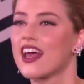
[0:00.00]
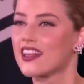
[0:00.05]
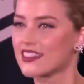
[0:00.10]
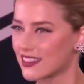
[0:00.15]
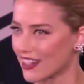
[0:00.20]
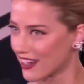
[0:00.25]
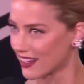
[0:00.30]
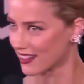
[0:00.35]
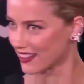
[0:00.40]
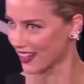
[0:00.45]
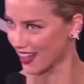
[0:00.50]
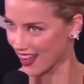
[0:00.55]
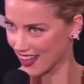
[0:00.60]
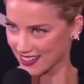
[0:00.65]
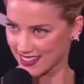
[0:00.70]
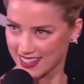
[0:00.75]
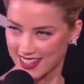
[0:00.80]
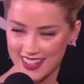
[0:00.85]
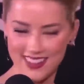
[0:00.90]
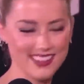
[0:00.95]
It is very
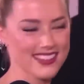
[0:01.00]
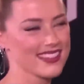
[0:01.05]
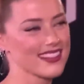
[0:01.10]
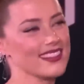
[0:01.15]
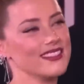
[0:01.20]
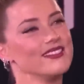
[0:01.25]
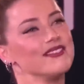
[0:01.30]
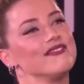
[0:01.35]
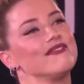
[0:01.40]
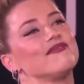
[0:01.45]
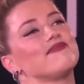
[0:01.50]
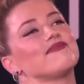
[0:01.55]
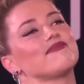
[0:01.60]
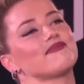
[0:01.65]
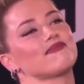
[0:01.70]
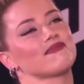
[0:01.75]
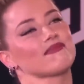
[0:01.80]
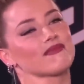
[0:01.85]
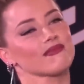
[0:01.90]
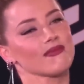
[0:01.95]
obvious that she
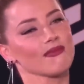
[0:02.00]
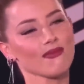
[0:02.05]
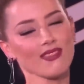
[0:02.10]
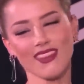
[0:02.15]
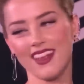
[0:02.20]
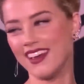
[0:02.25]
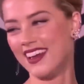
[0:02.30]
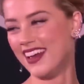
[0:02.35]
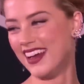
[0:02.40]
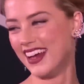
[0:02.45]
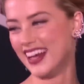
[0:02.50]
was well aware of